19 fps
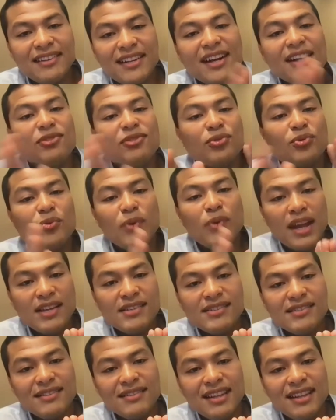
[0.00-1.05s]
There are two
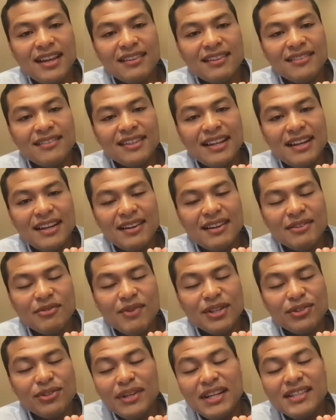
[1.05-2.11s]
ways that
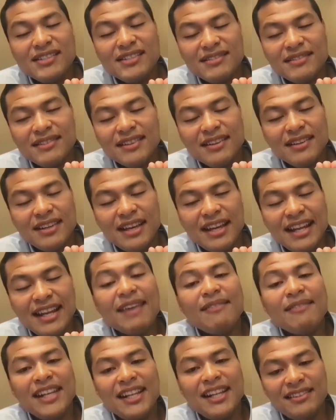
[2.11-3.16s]
quantum is
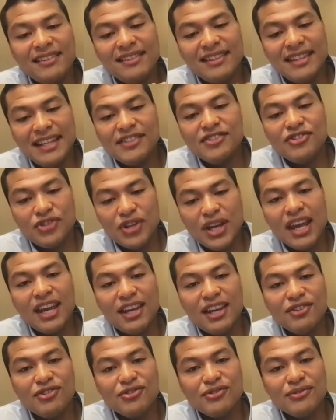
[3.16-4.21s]
enabling this
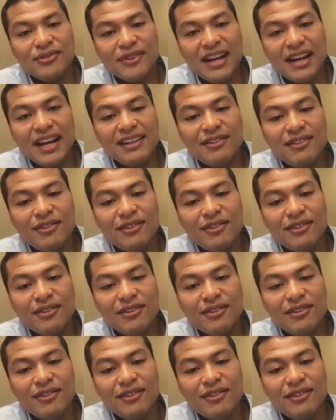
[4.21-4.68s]
change, right?